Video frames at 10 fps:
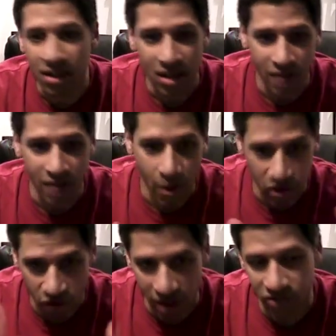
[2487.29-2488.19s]
if I were to
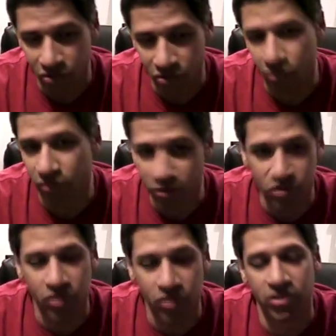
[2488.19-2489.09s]
try to do
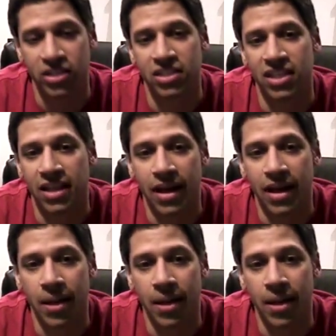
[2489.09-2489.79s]
Fusion 360.